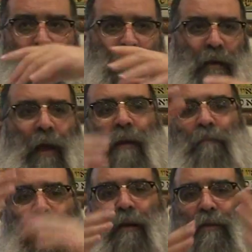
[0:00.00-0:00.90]
along the line,
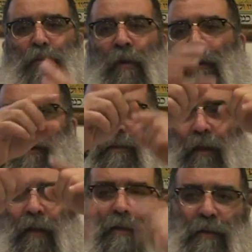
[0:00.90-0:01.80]
big or small, there's a
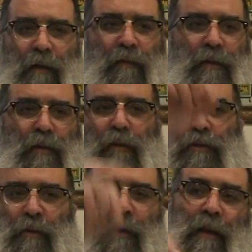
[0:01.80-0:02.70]
little sliver, it's
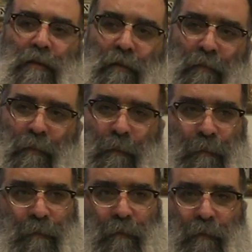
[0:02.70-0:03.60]
called Judaism.
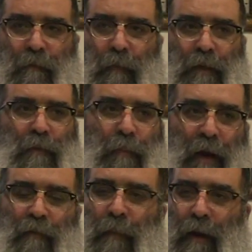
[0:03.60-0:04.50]
It's a
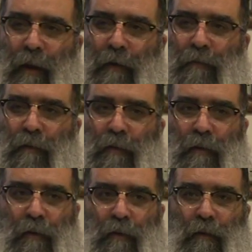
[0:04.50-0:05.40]
part of my life.
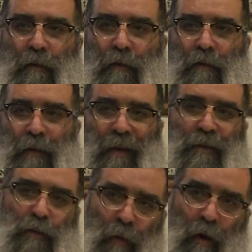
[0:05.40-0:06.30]
That
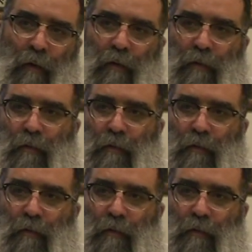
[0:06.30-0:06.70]
is wrong.